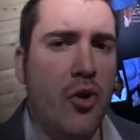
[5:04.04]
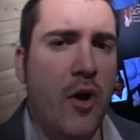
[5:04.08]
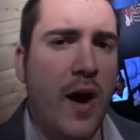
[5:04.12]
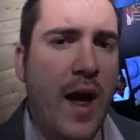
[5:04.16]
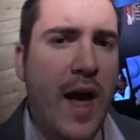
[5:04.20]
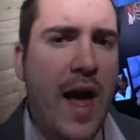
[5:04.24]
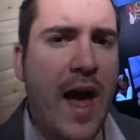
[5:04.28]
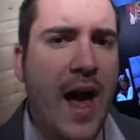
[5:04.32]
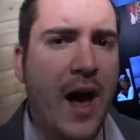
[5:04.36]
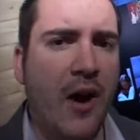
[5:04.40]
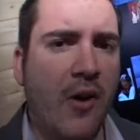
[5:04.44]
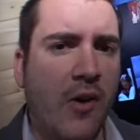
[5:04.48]

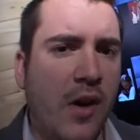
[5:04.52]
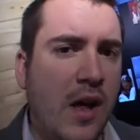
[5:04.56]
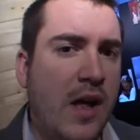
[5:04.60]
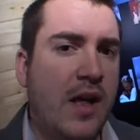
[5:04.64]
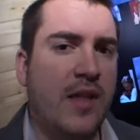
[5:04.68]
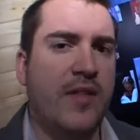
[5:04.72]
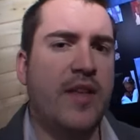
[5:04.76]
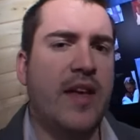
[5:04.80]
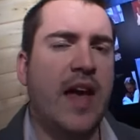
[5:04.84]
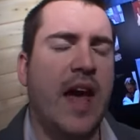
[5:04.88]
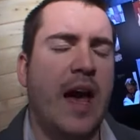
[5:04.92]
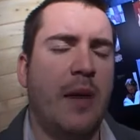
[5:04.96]

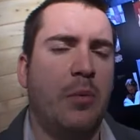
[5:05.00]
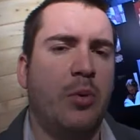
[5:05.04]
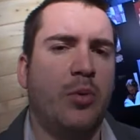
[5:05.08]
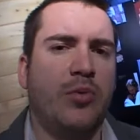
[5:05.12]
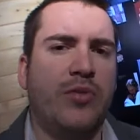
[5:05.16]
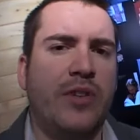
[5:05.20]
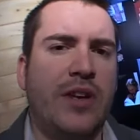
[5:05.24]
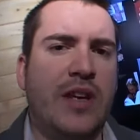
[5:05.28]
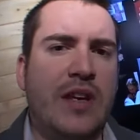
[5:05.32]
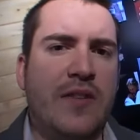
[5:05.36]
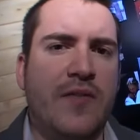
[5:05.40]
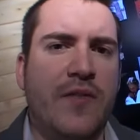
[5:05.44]
royale, the
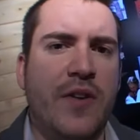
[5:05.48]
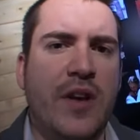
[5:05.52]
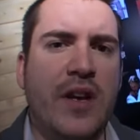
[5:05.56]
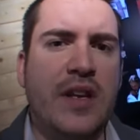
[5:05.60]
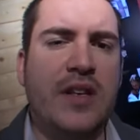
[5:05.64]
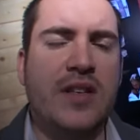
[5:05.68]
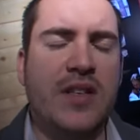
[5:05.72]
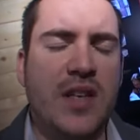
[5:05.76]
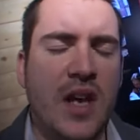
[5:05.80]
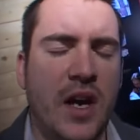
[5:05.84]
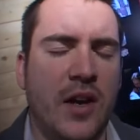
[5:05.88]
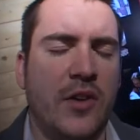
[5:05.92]
Apple
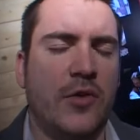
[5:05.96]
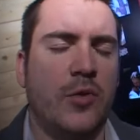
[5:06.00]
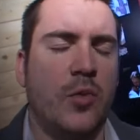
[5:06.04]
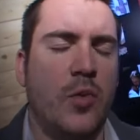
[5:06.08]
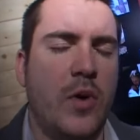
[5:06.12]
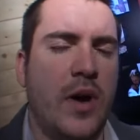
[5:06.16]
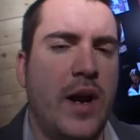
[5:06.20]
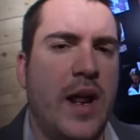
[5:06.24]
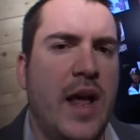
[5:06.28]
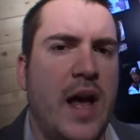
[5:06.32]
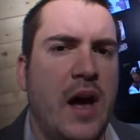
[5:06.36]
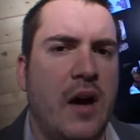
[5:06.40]
TV
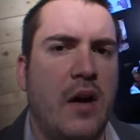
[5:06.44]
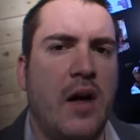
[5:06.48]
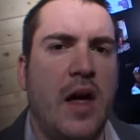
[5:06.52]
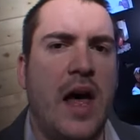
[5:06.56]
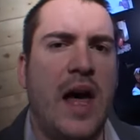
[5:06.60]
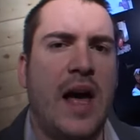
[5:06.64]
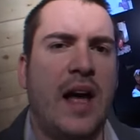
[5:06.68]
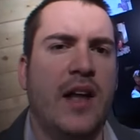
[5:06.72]
does win out.